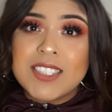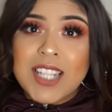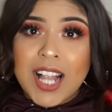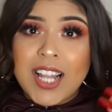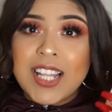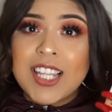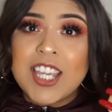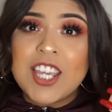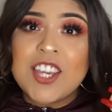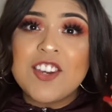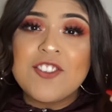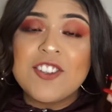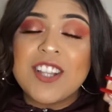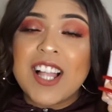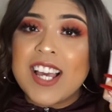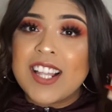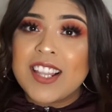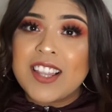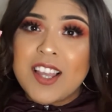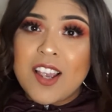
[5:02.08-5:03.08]
telling you,
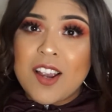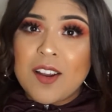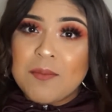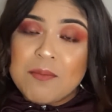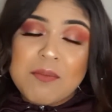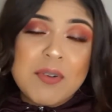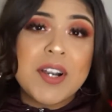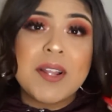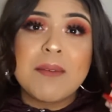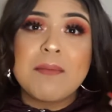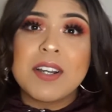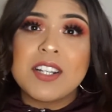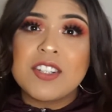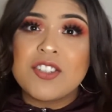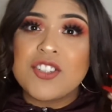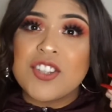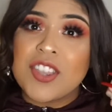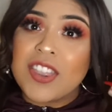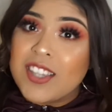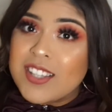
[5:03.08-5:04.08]
like, they're pretty
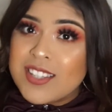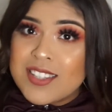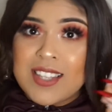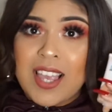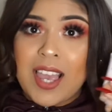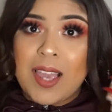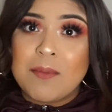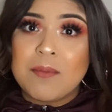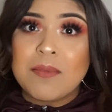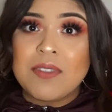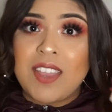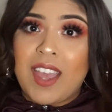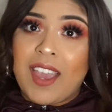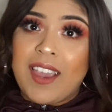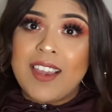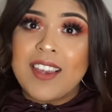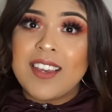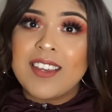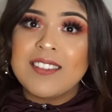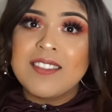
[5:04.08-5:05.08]
much the same
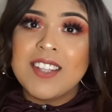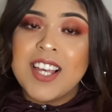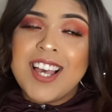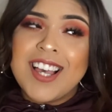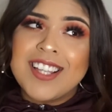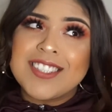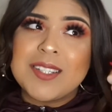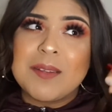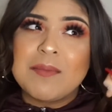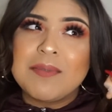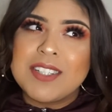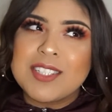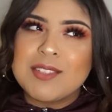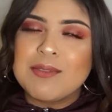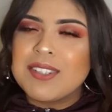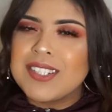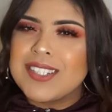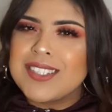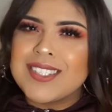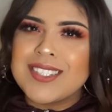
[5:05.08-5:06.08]
thing, except this
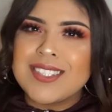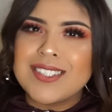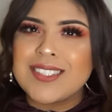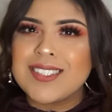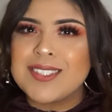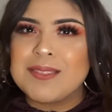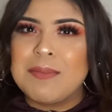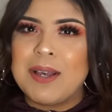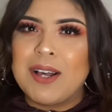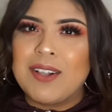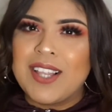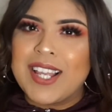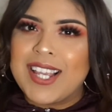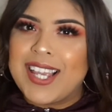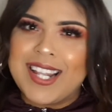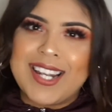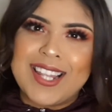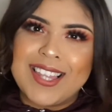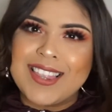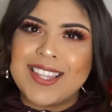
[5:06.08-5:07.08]
one doesn't smell like
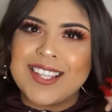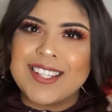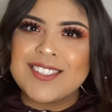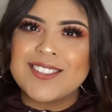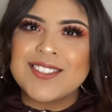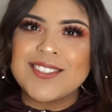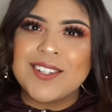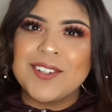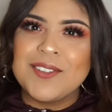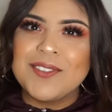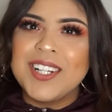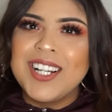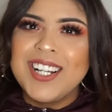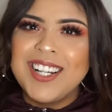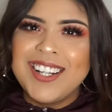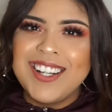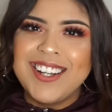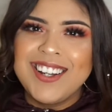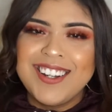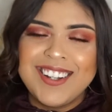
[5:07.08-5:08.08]
anything. So
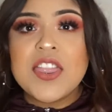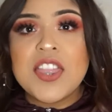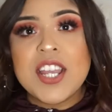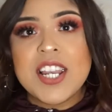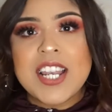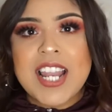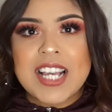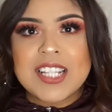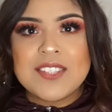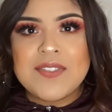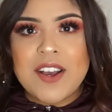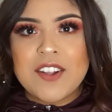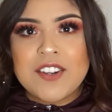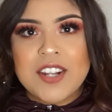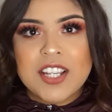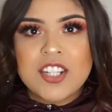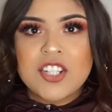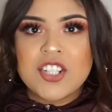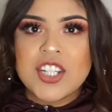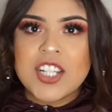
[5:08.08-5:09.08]
the next
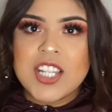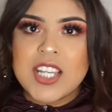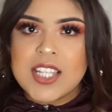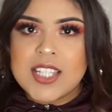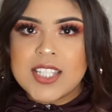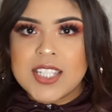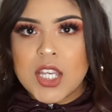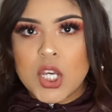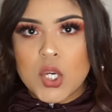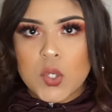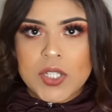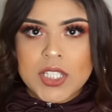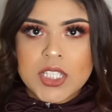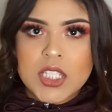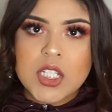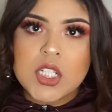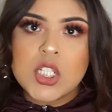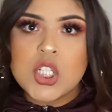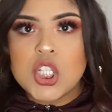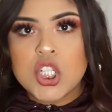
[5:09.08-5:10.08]
foundation is going
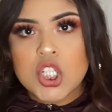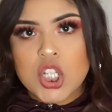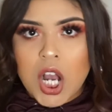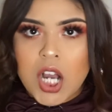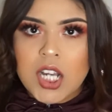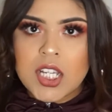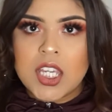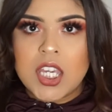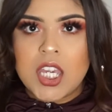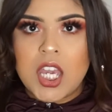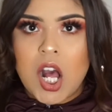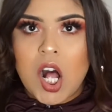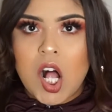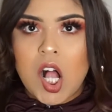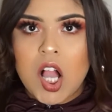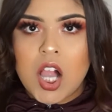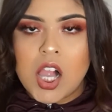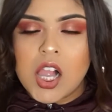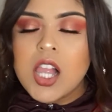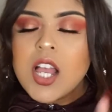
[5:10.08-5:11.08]
to shock
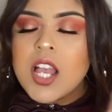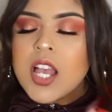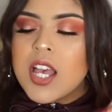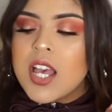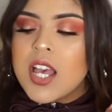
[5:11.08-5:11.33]
y'all